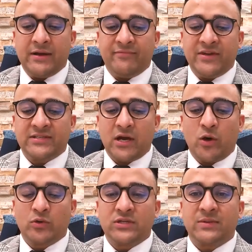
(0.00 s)
visa
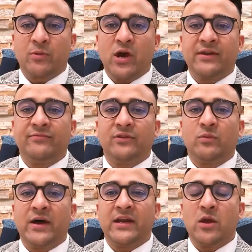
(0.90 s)
holders applying for the
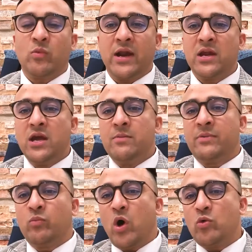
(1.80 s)
191.
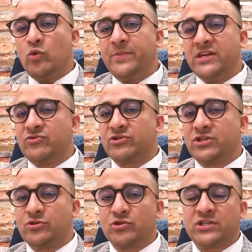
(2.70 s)
But what will be
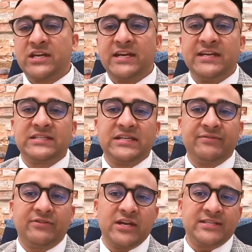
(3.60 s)
interesting to see is
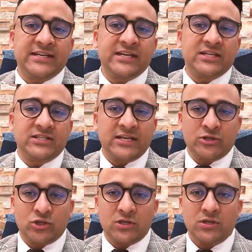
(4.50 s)
if there is any
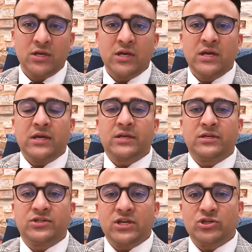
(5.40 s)
concession.
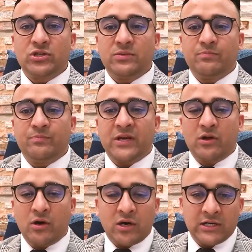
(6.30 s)
Concession
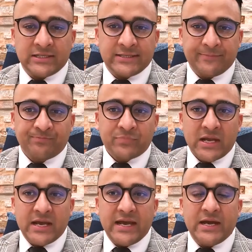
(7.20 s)
because
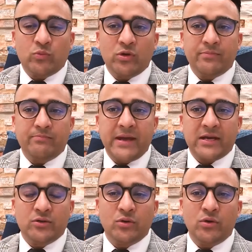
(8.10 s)
it will
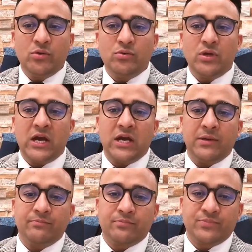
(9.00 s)
make
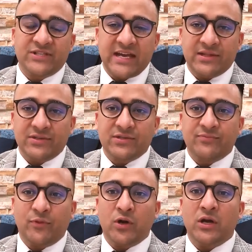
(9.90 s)
no sense
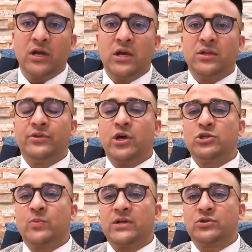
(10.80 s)
for
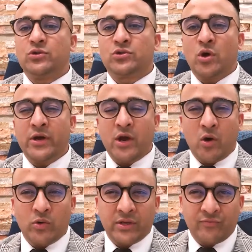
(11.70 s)
those ones who's already
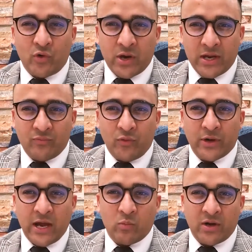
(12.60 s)
holding
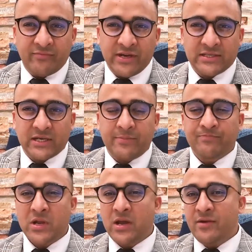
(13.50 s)
491 visa
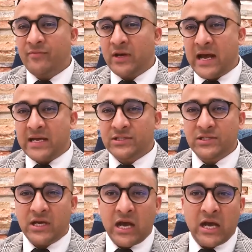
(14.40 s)
for
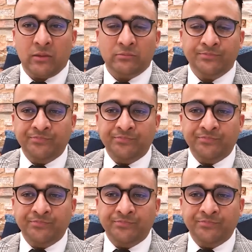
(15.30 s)
last 2-3